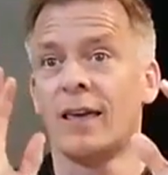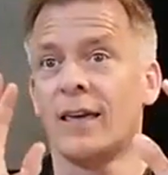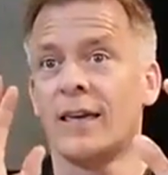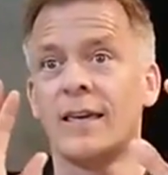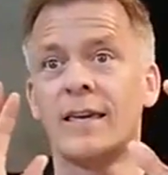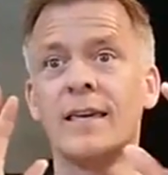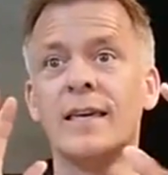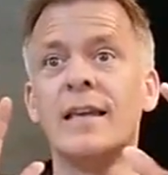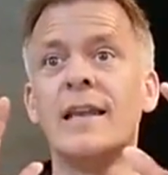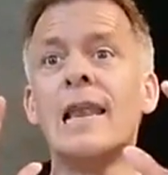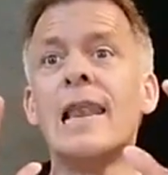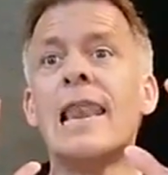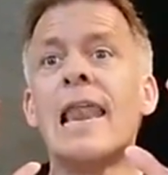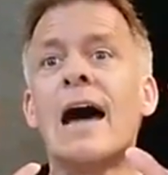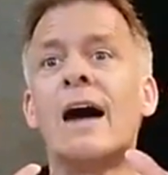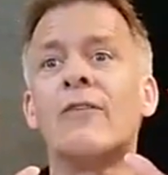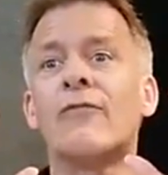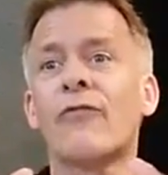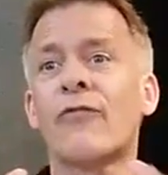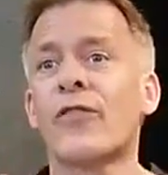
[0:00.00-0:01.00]
he
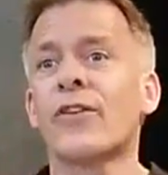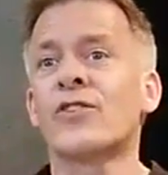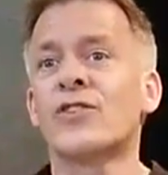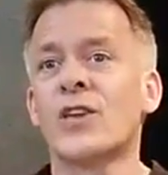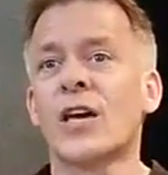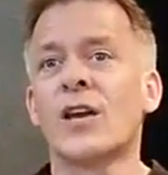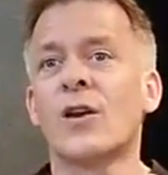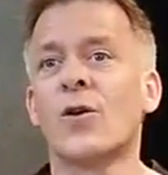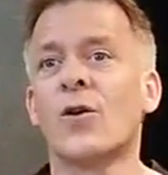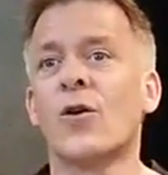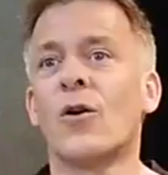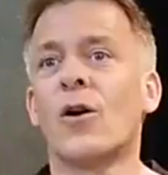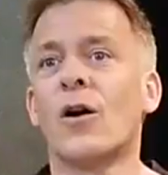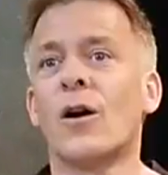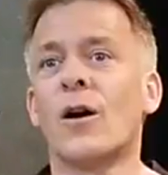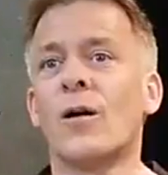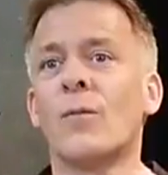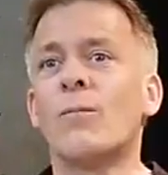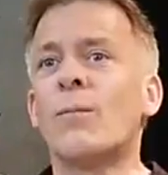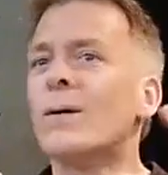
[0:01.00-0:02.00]
loved the cello,
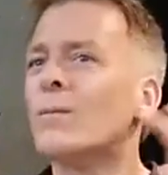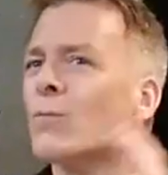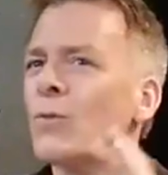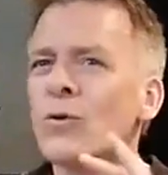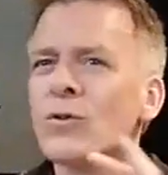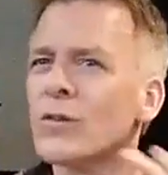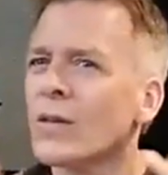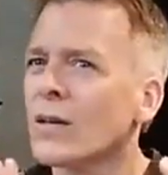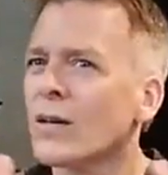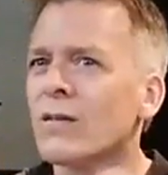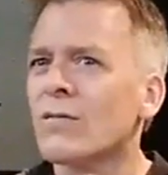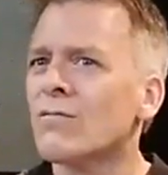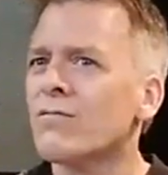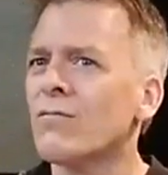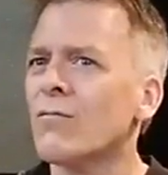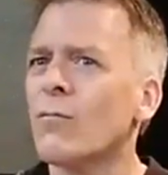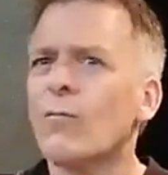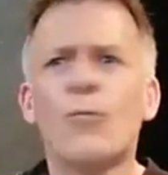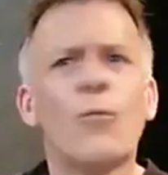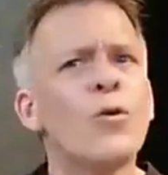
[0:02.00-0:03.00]
but music
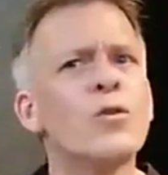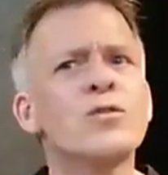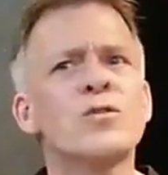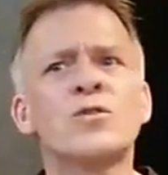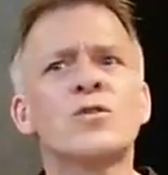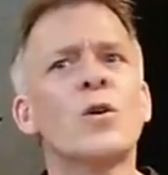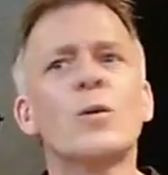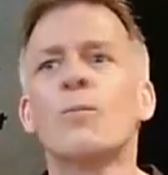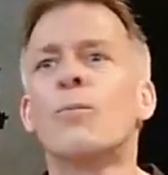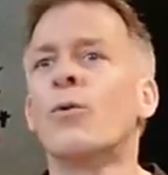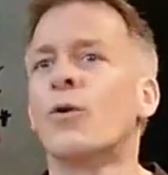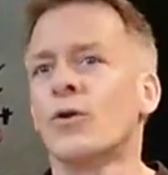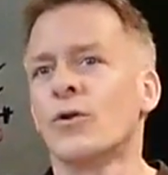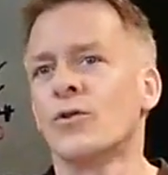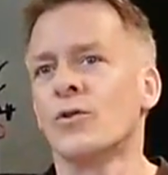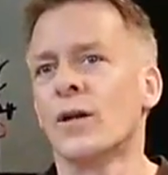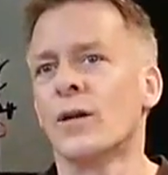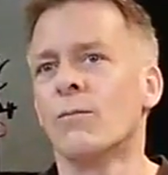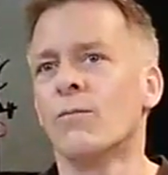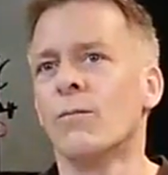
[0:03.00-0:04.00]
wasn't so
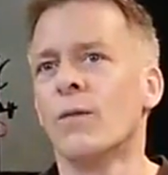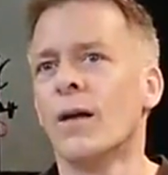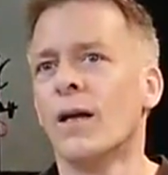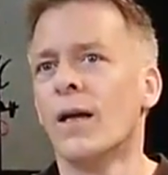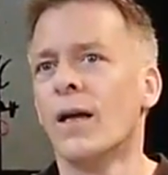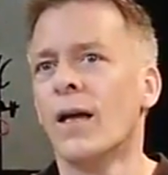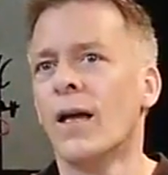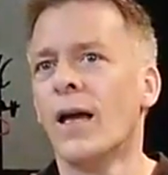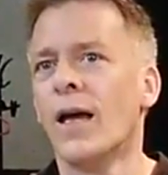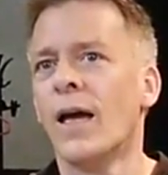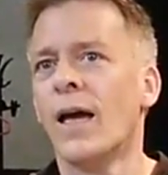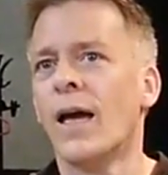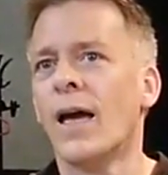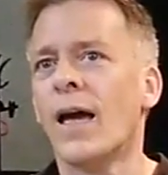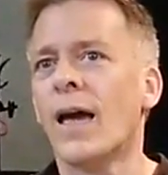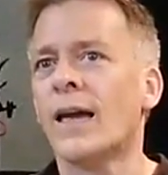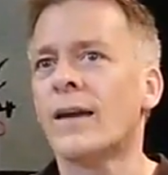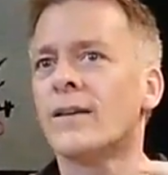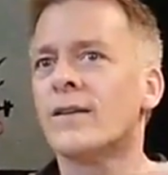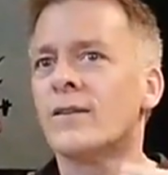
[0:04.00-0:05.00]
important to him.
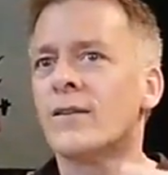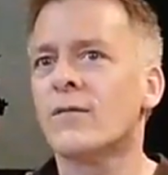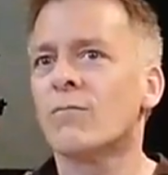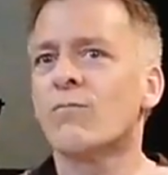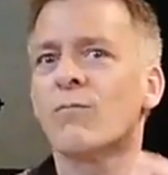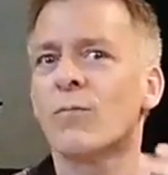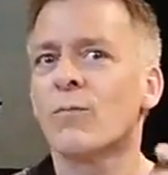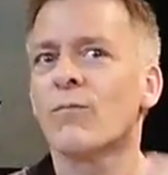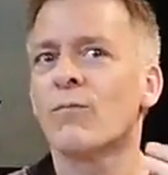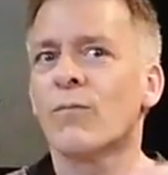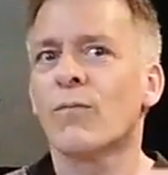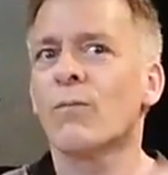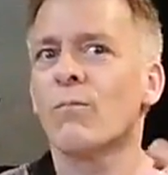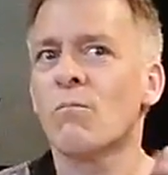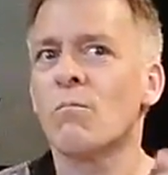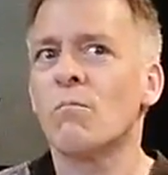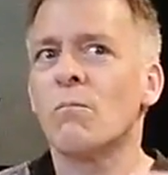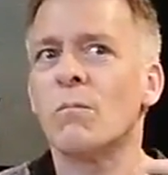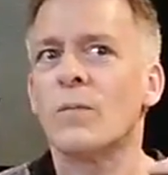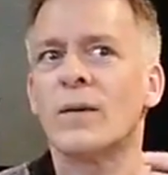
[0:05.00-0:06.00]
And
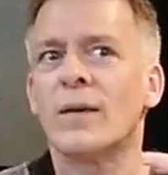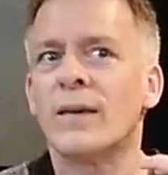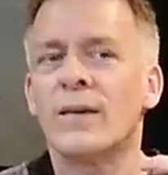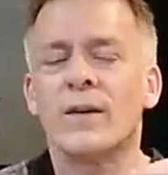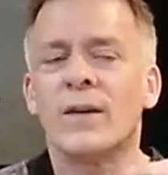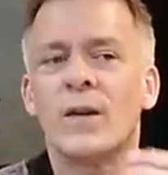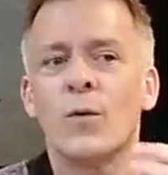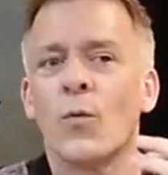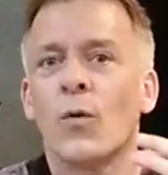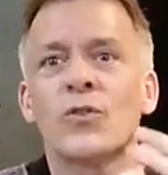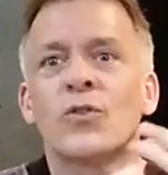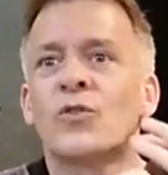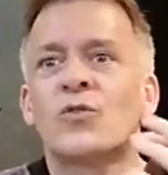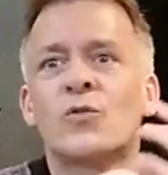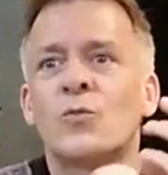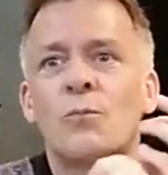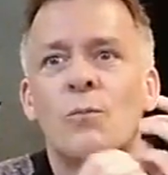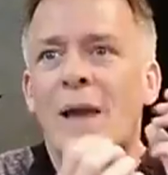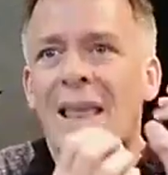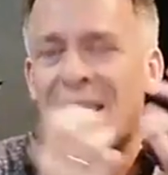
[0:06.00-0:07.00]
he wanted
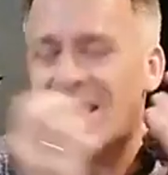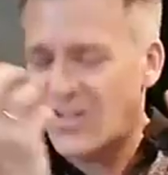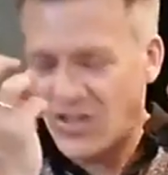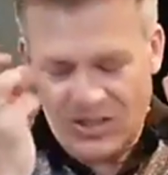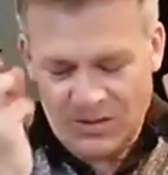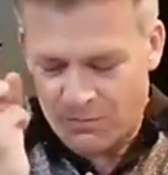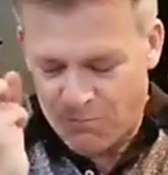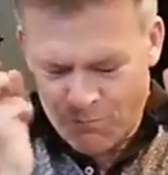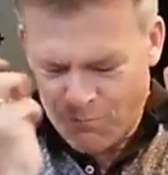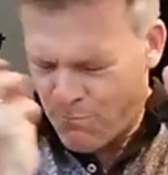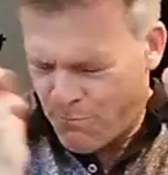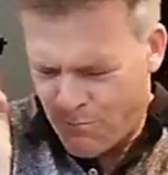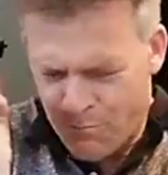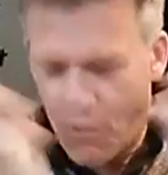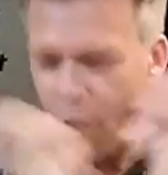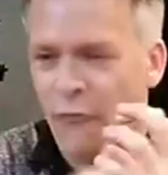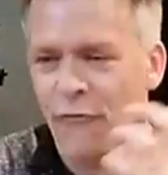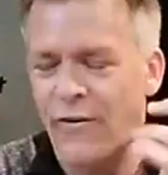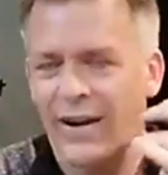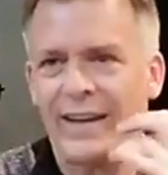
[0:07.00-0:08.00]
to play just
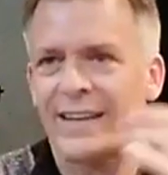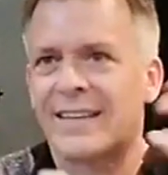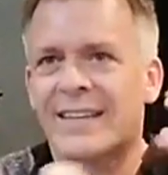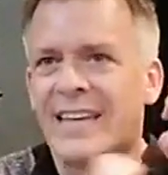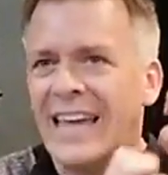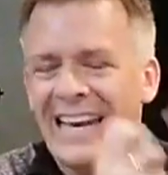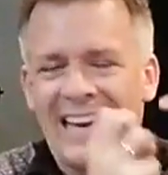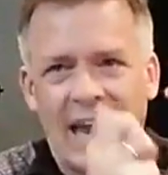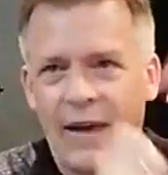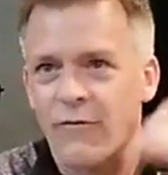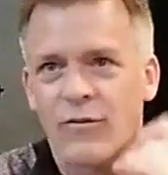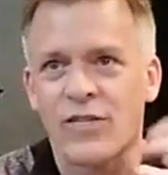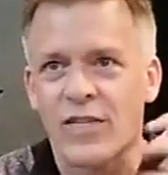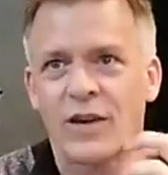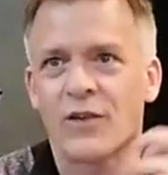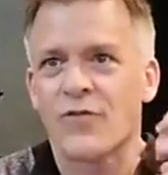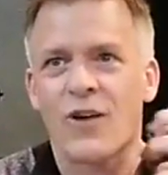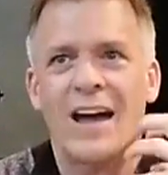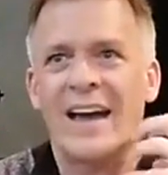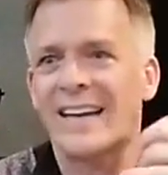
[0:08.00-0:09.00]
perfect, get
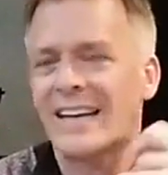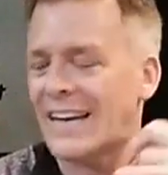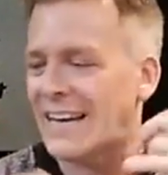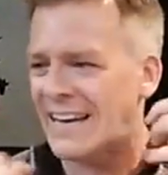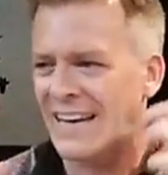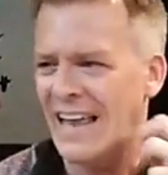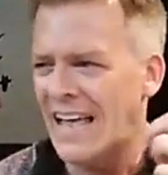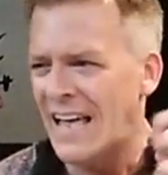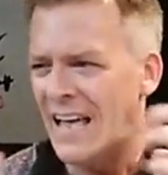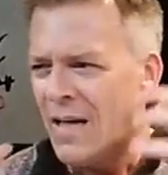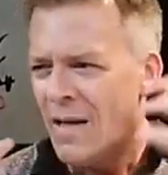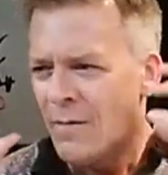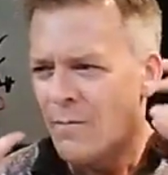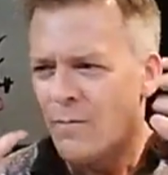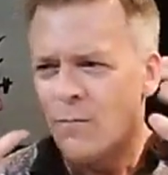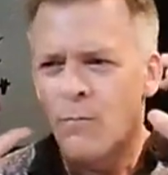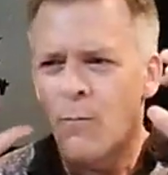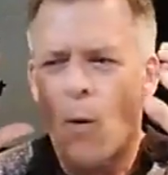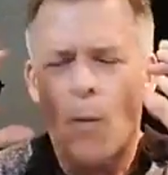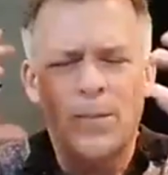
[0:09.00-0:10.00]
everything right, and
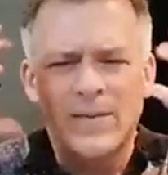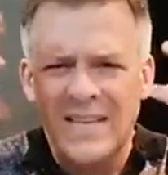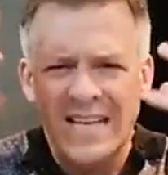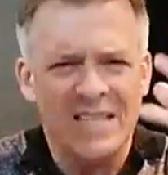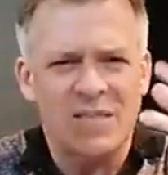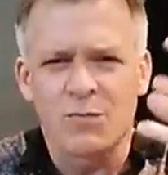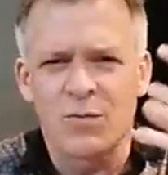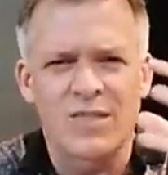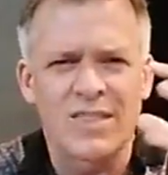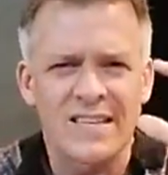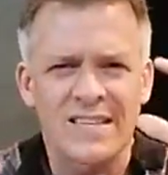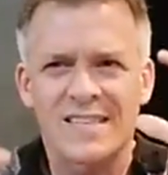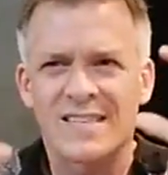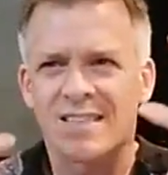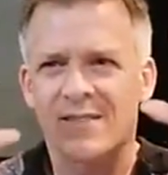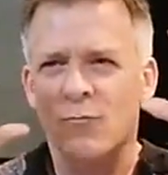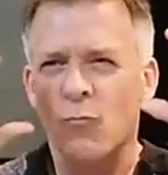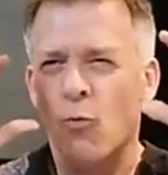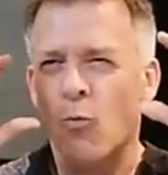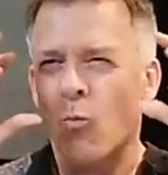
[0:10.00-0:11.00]
obsessed with
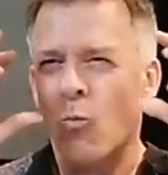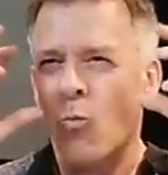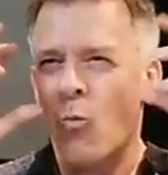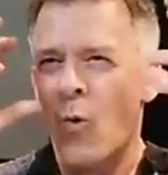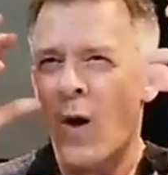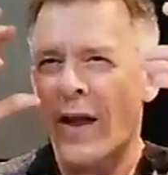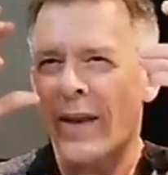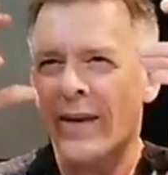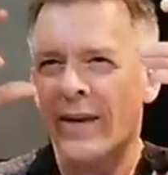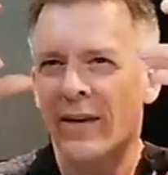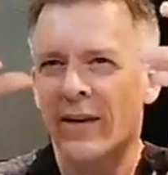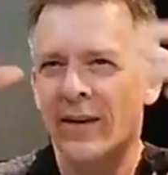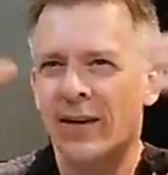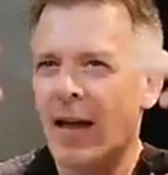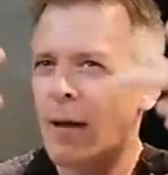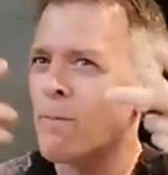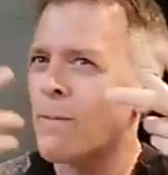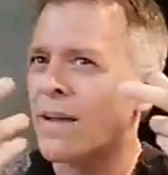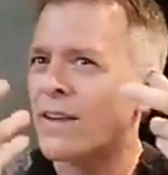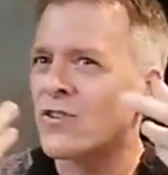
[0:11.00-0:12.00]
this
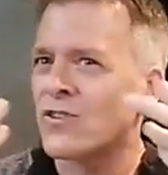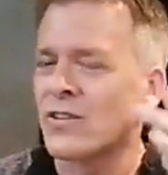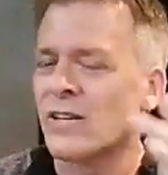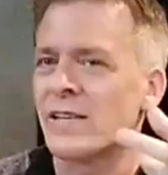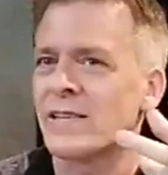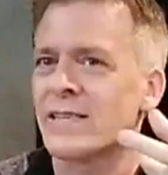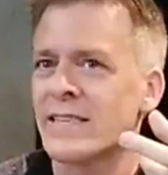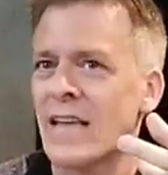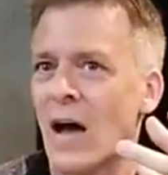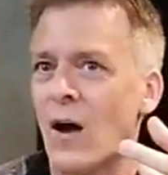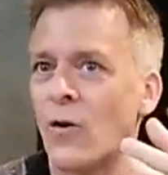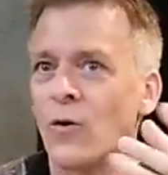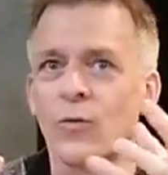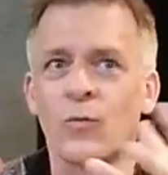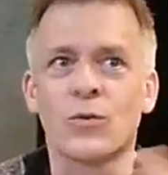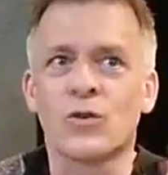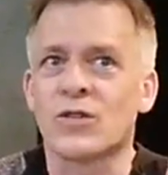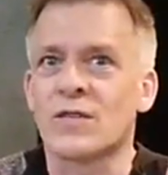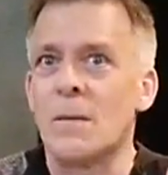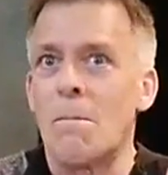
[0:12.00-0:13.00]
one-dimensional
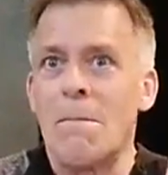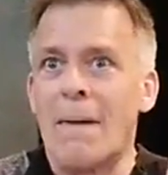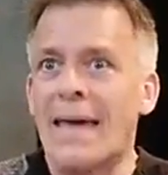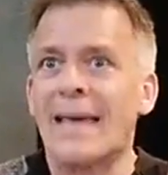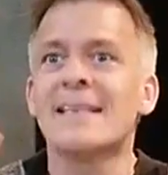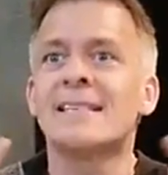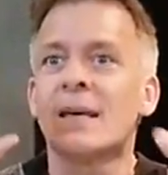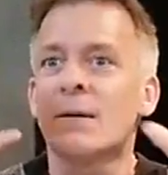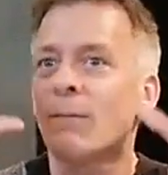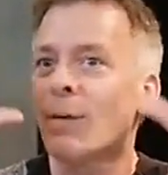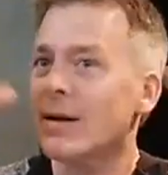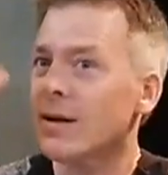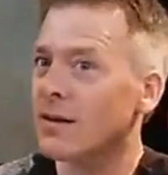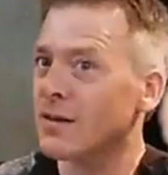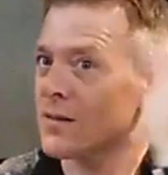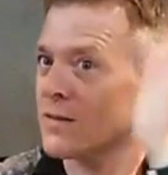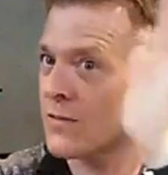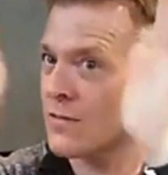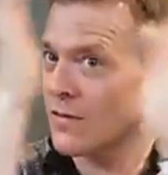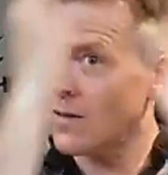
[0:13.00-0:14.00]
sound, which is amazing, but
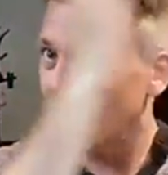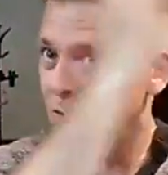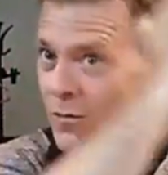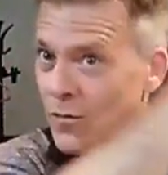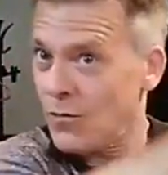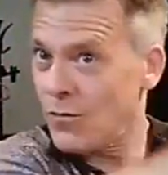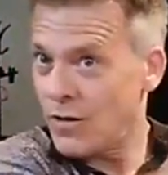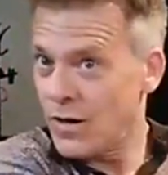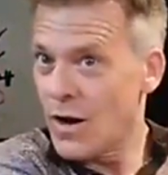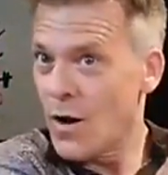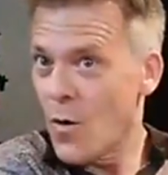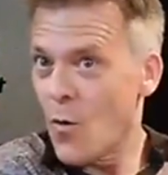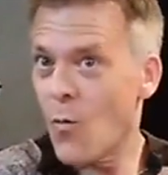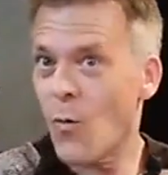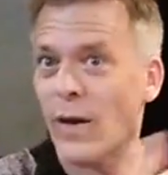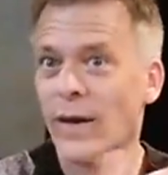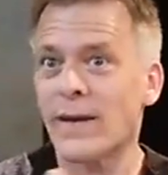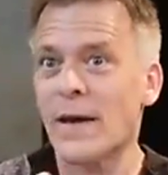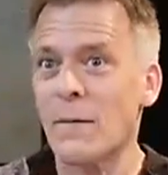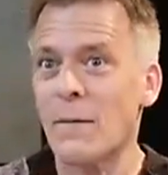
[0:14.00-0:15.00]
it's
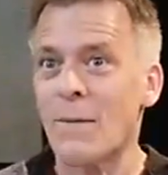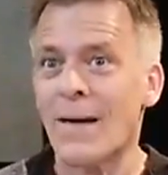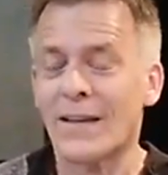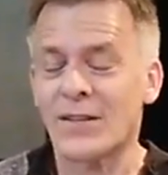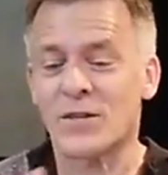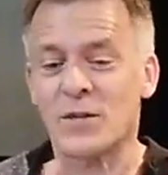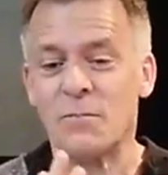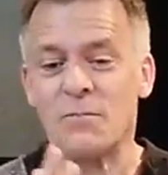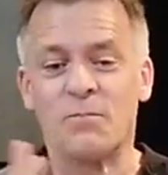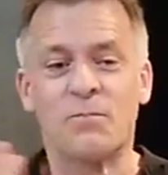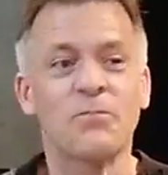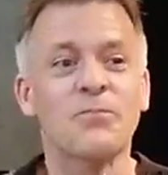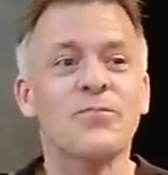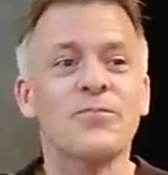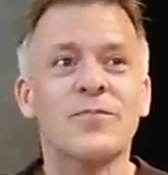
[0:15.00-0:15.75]
one dimension.